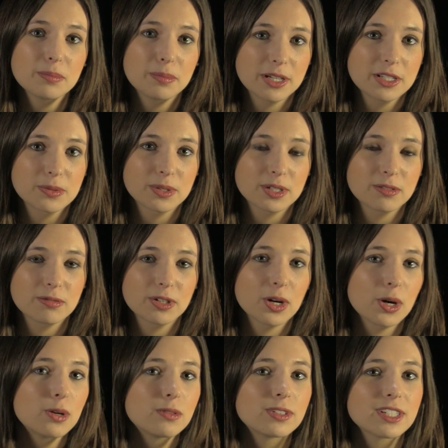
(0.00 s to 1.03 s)
buzzword
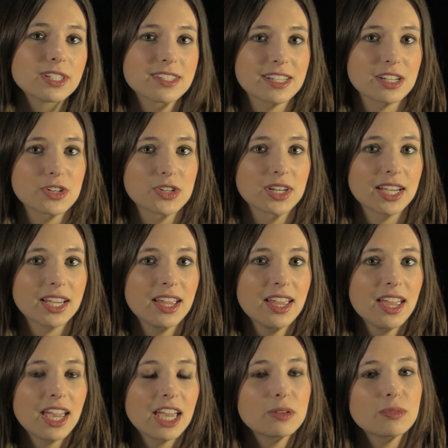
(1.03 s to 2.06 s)
for over a century
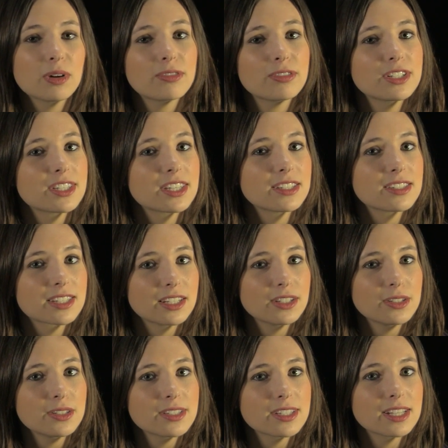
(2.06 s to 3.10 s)
in reference to the
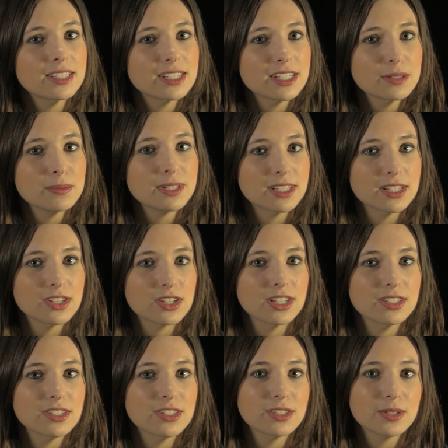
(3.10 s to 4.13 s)
skills and
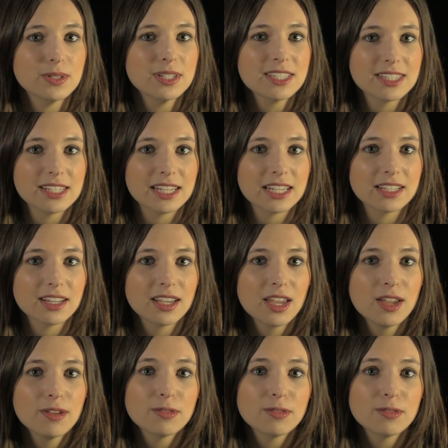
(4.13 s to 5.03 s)
dispositions students need